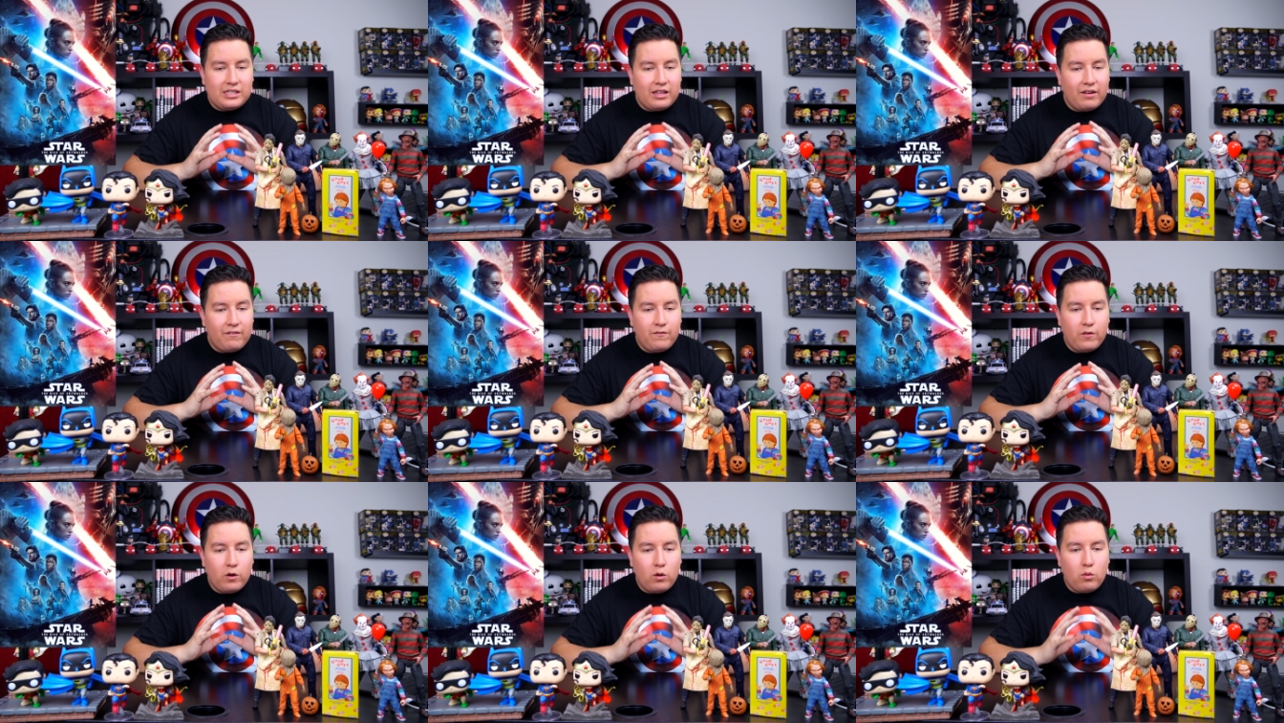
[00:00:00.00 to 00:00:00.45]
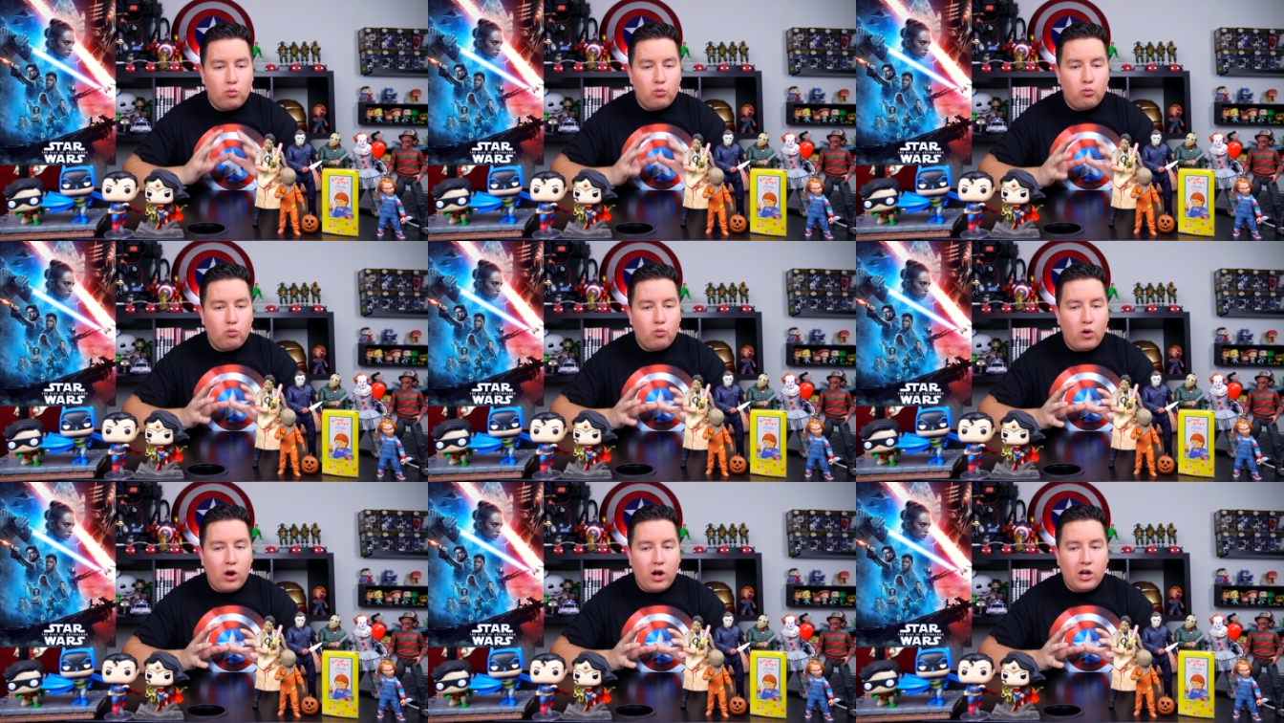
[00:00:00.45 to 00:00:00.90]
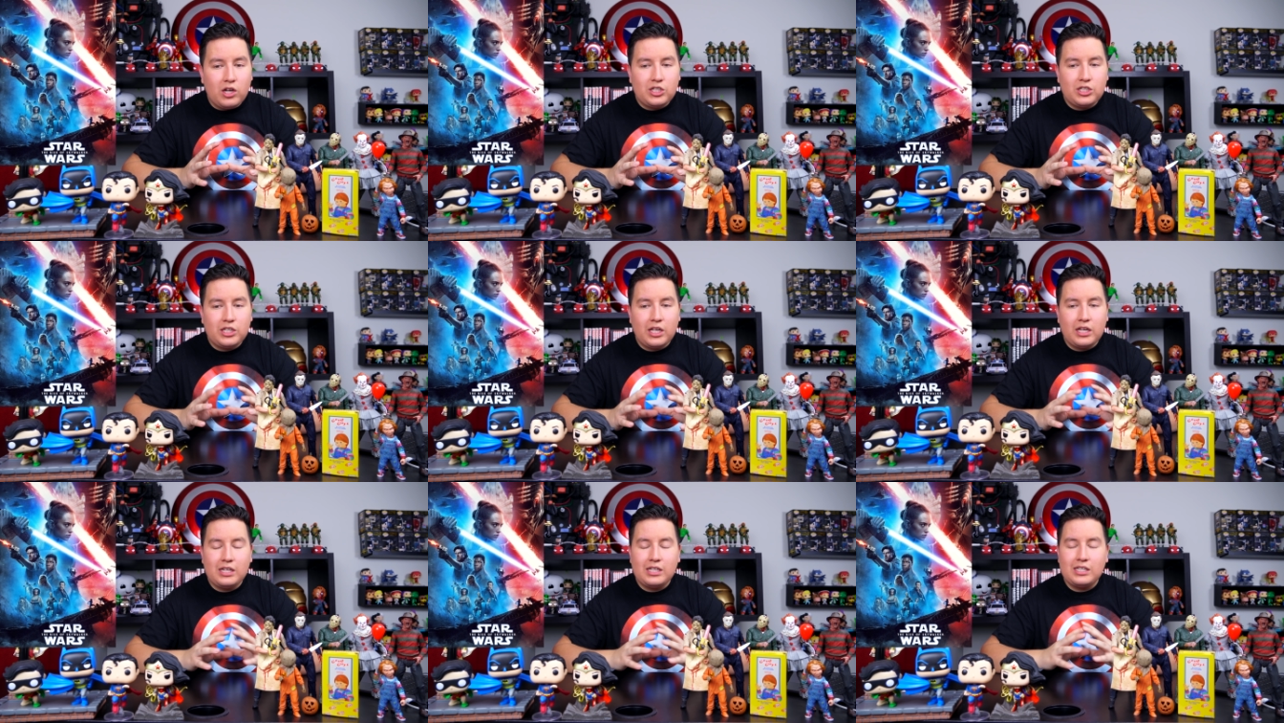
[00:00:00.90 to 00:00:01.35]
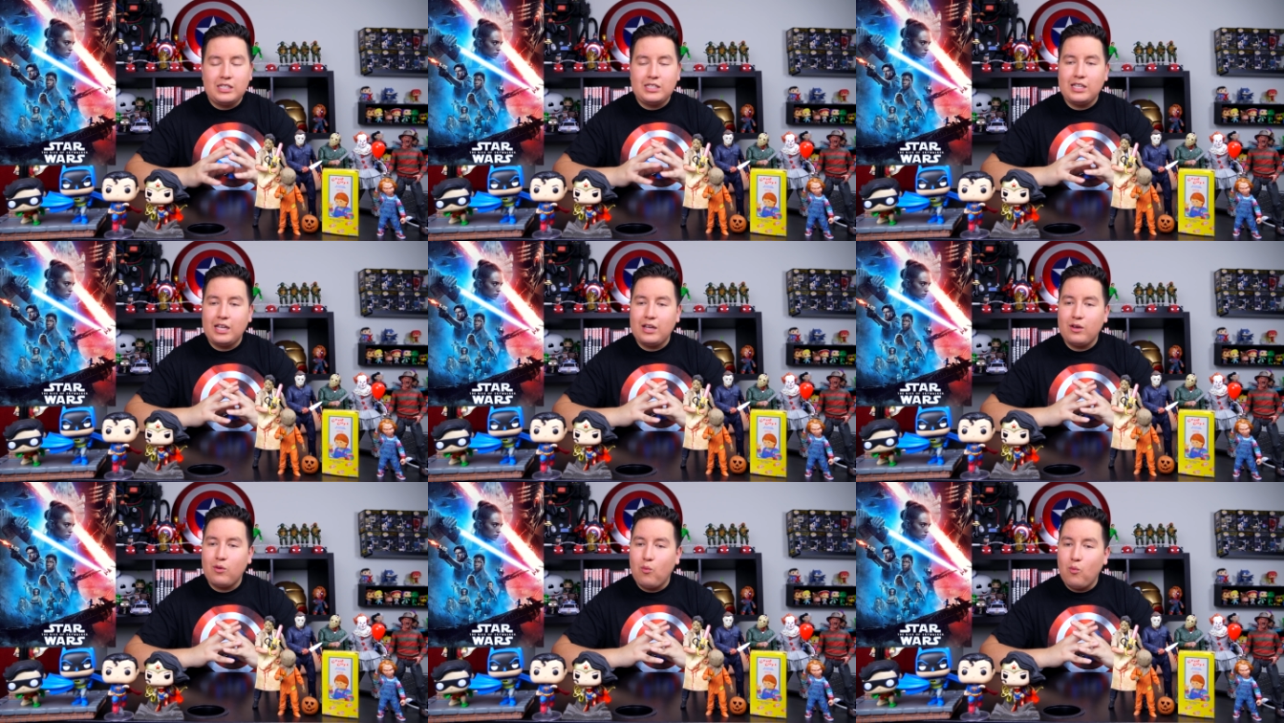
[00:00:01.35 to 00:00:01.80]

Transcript: that felt rushed, that it's like,